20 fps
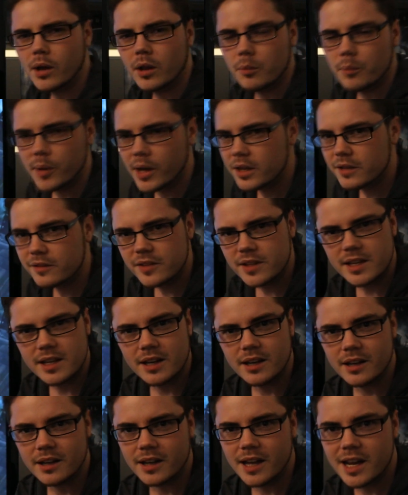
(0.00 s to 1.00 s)
Well, part of
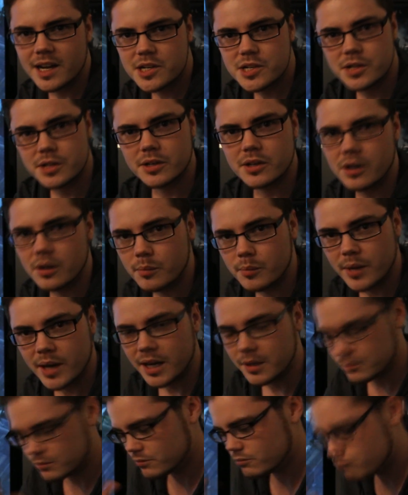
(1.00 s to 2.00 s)
the action
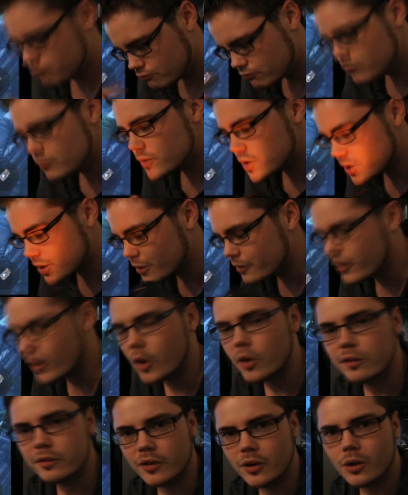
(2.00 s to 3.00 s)
combat sort of
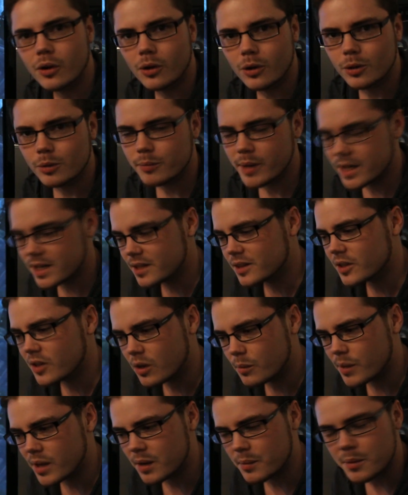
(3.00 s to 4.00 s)
overhaul, making the
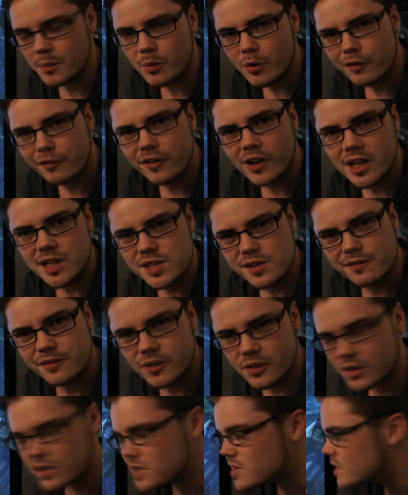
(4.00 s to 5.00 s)
combat a bit more fast and
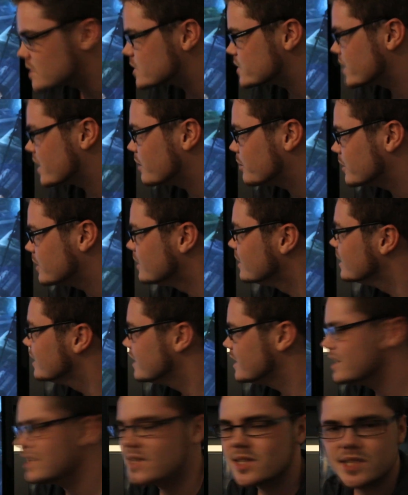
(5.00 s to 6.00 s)
furious and snappy,
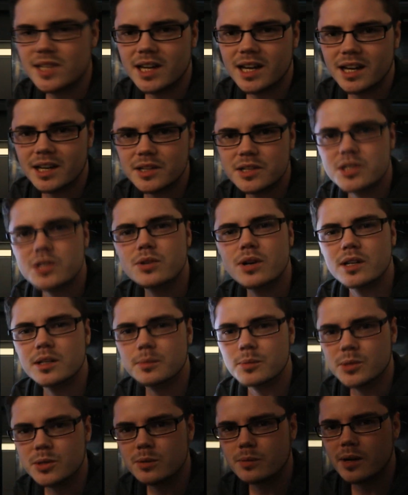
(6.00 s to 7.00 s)
is
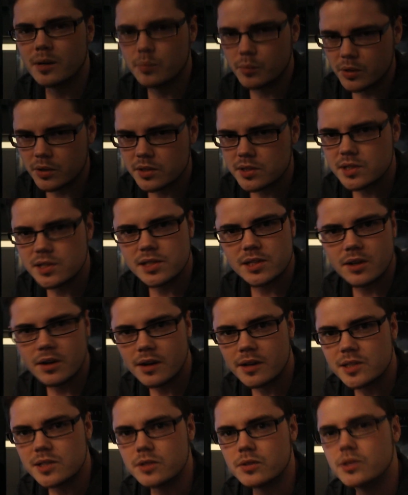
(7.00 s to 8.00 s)
destructible terrain bonuses. So
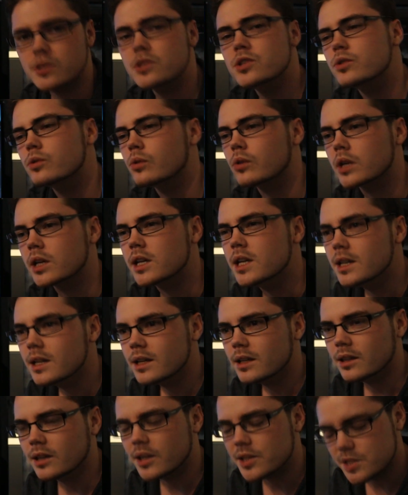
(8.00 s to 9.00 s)
as you destroy
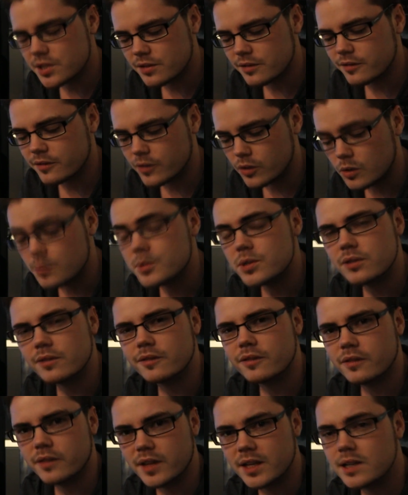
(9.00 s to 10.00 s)
lots of groups
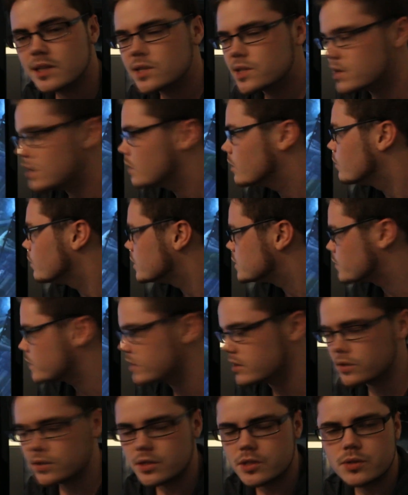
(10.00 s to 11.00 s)
of things, so it's
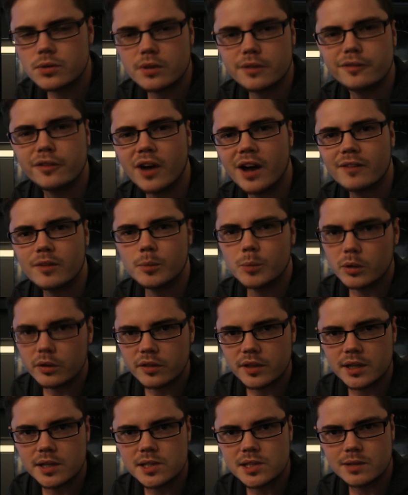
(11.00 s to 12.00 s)
when you destroy 5 or more
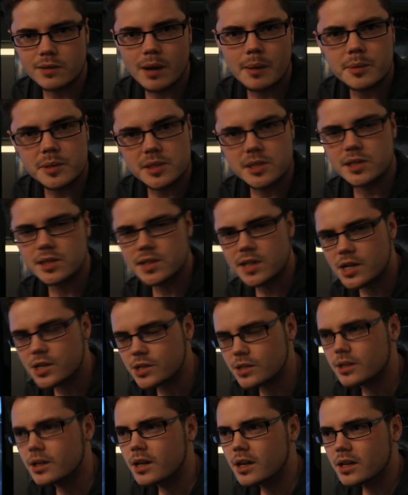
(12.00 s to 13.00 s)
things in rapid
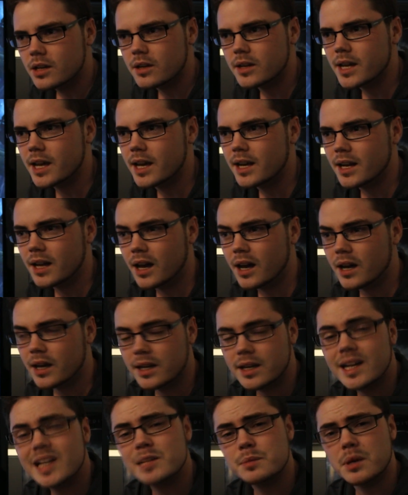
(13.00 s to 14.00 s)
succession, you get
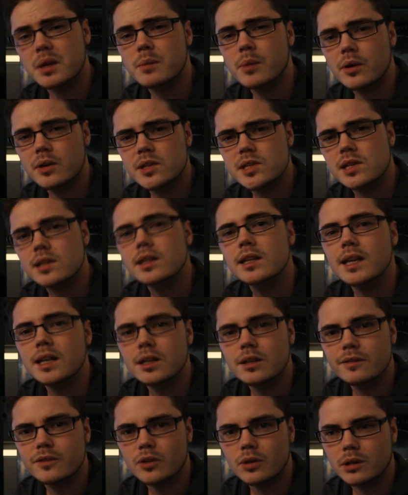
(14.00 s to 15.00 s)
an XP bonus at the
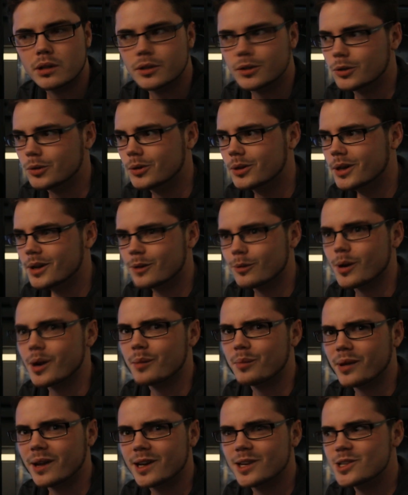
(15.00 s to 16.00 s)
end of your little
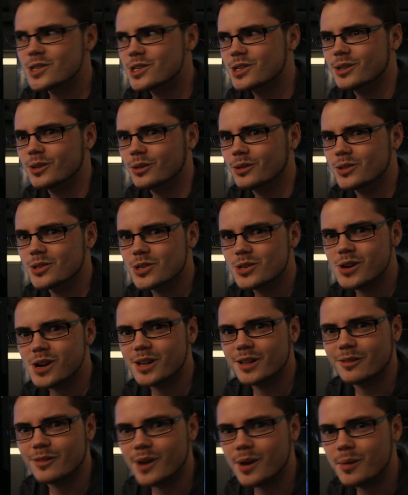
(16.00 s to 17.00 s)
rampage, your
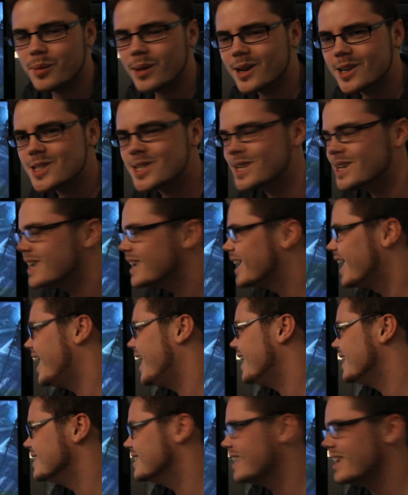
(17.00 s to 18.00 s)
destructive rampage,
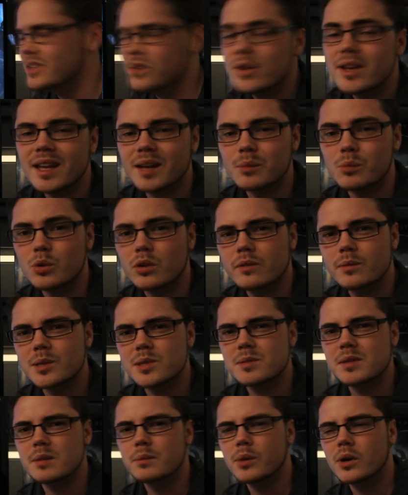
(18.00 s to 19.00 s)
and you get a
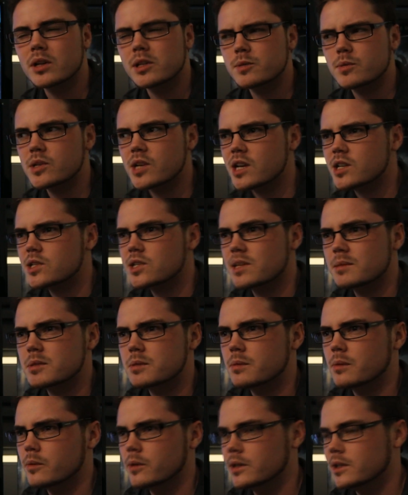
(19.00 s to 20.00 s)
movement speed bonus, which actually seems
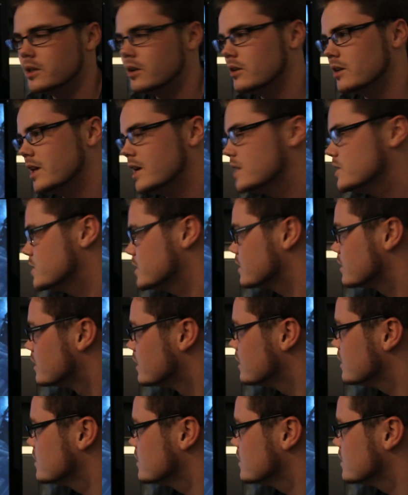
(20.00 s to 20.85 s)
to be really long lasting.